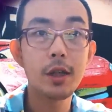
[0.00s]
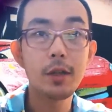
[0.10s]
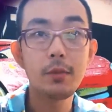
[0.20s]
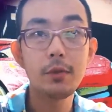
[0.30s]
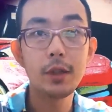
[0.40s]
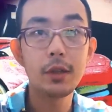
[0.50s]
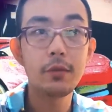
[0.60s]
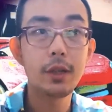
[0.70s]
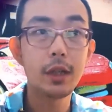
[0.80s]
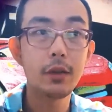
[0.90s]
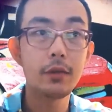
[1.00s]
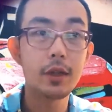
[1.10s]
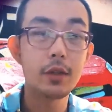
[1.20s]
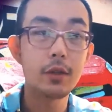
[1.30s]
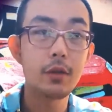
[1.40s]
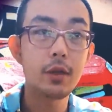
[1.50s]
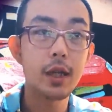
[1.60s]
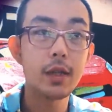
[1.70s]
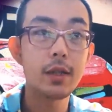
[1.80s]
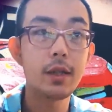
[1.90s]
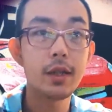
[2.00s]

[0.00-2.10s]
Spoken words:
helpful and effective as long as it